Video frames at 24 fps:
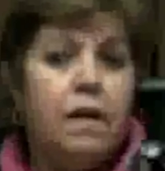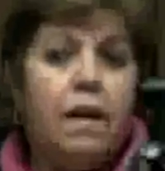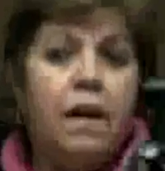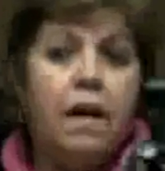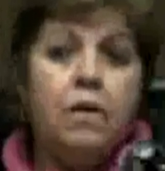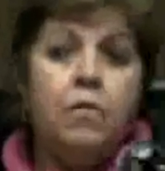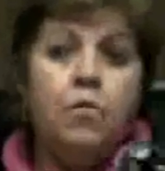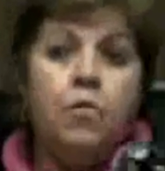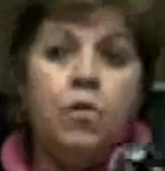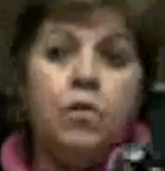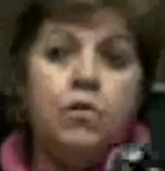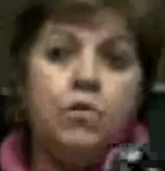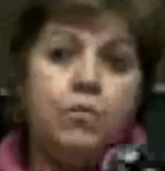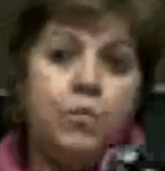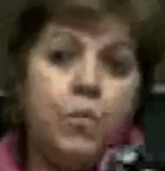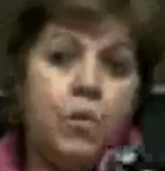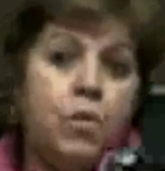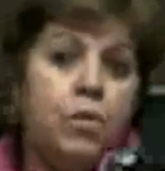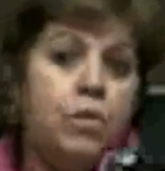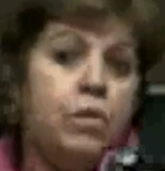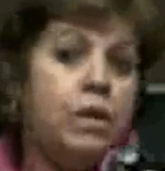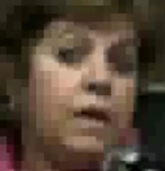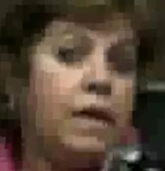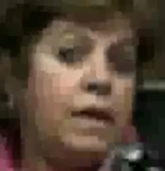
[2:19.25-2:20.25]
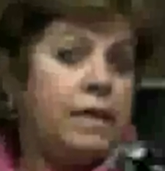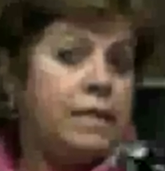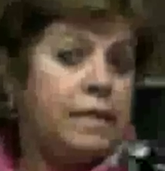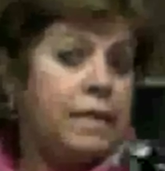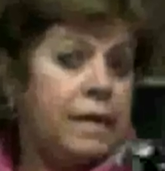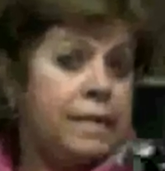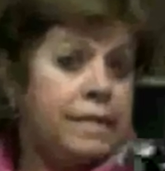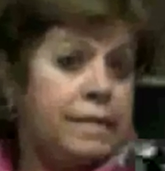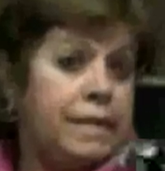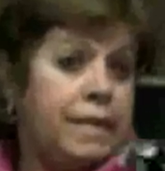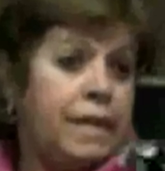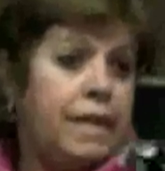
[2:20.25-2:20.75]
I was born at
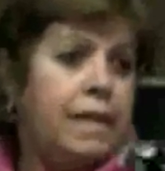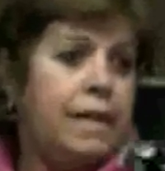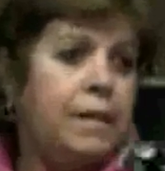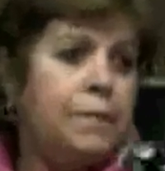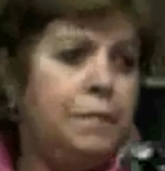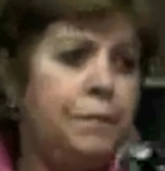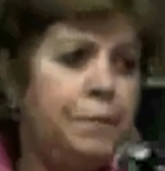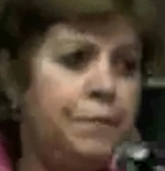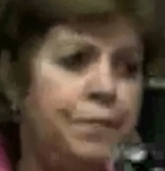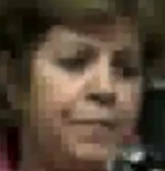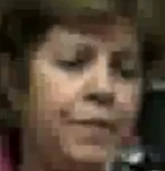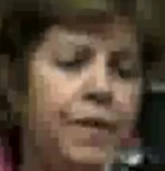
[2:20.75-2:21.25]
that time,